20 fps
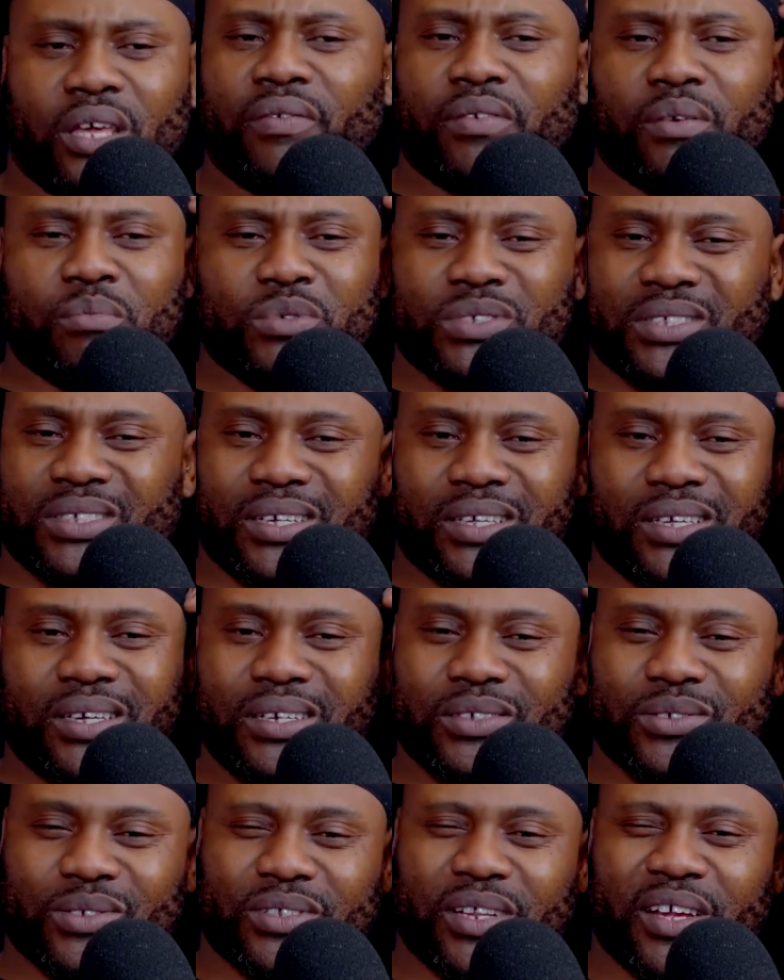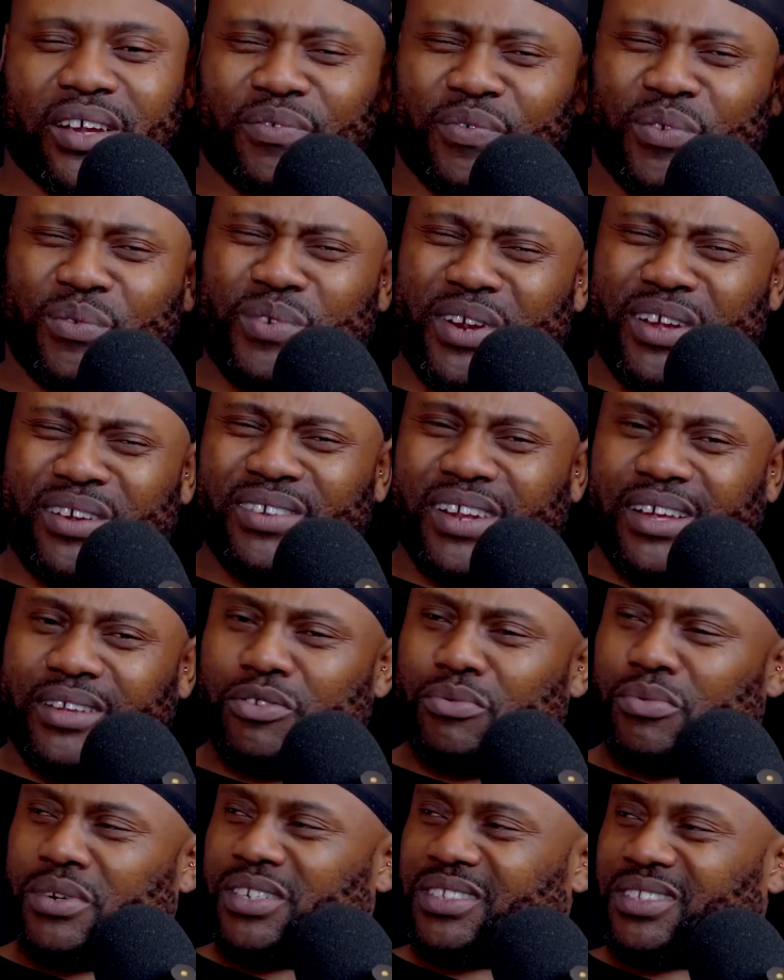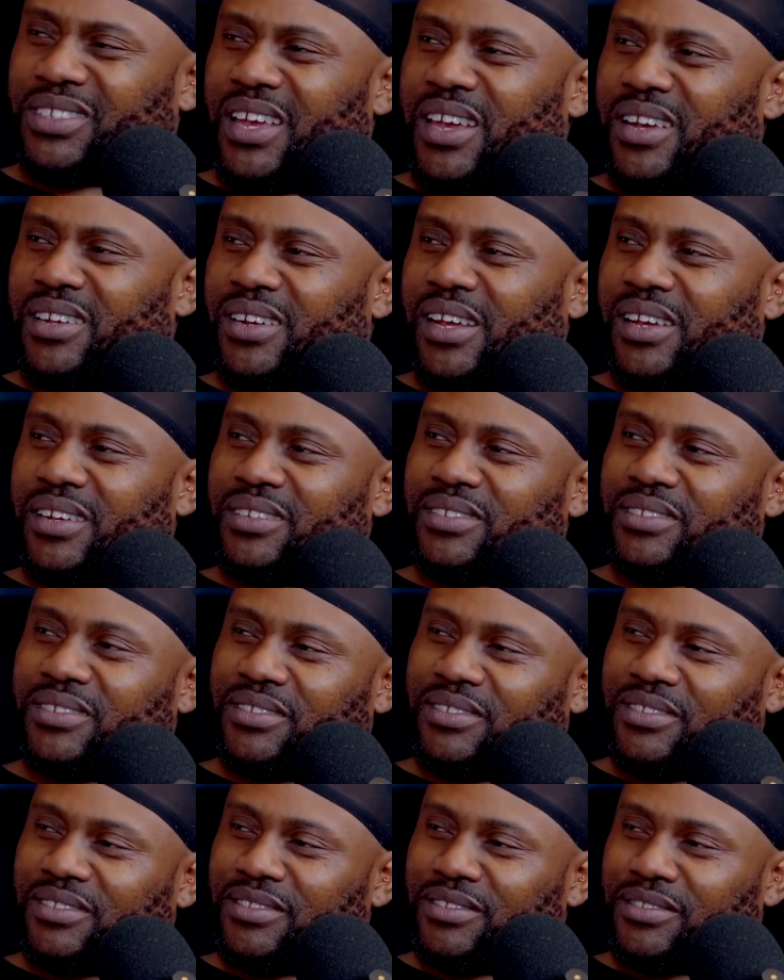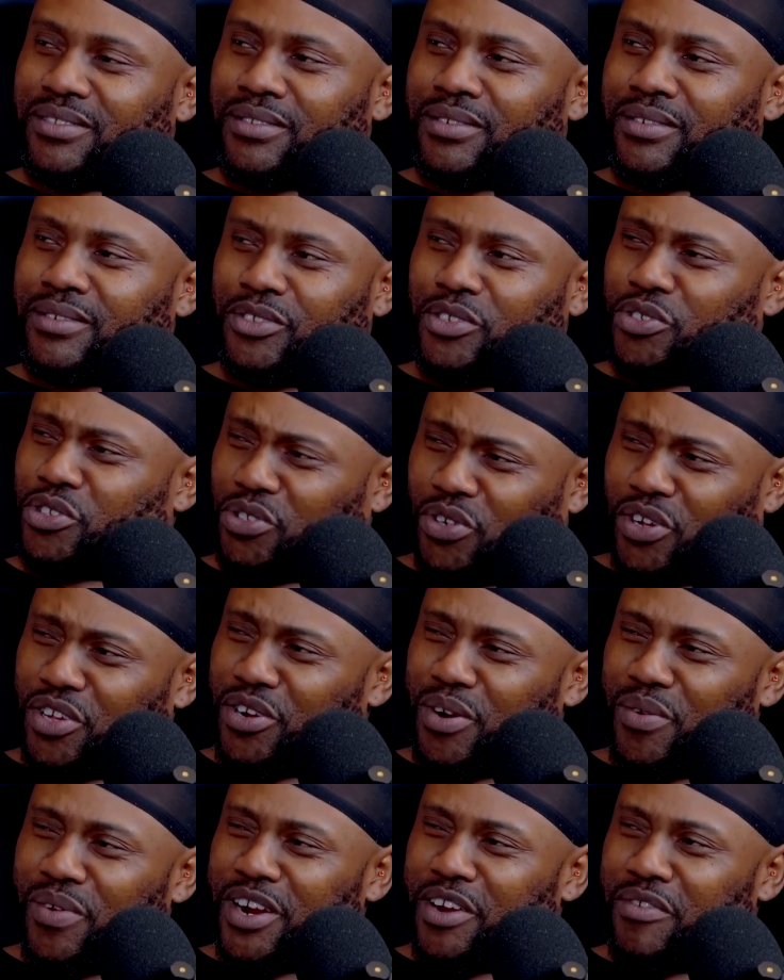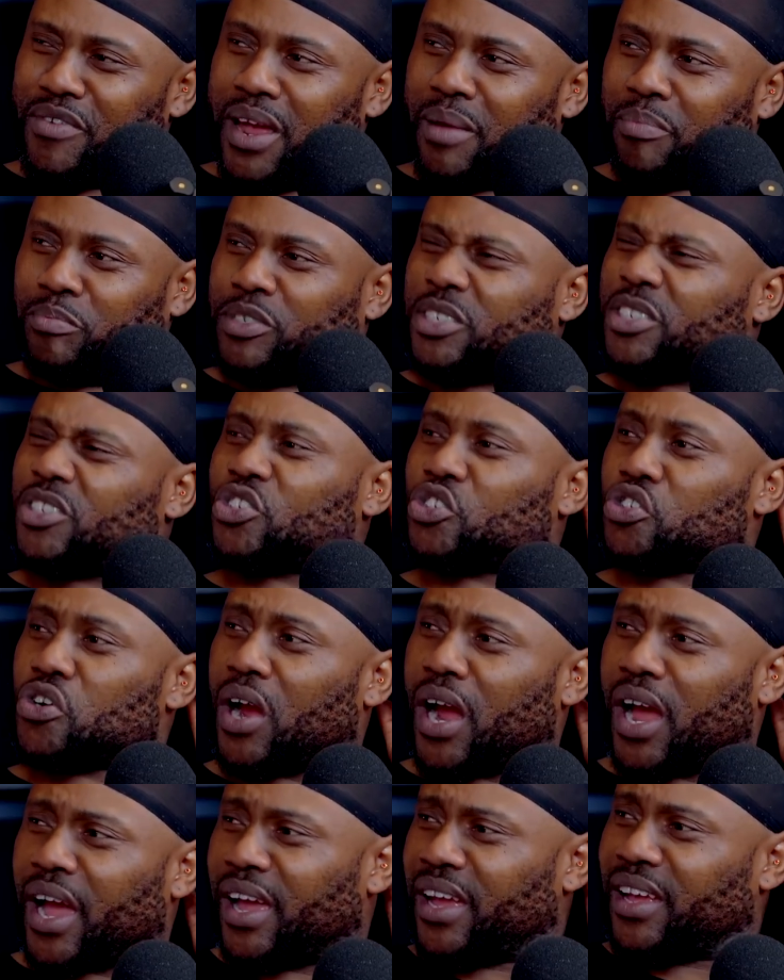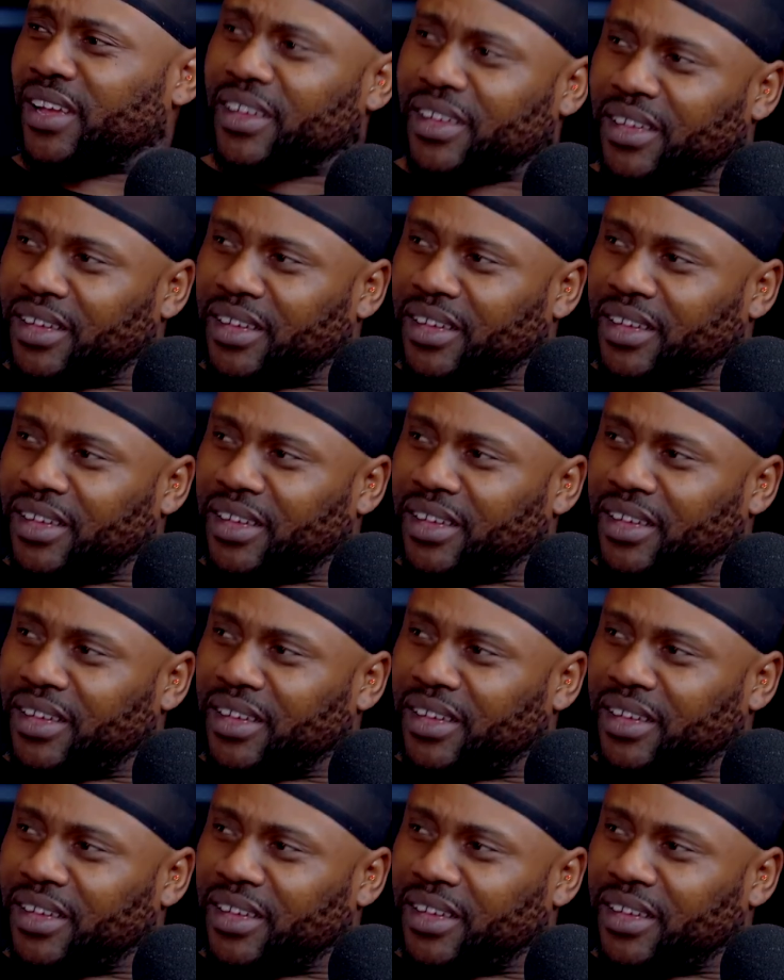Even Musa Keys was like, for real? Like, you want to sing? Like, you sure you don't want to rap? Just try.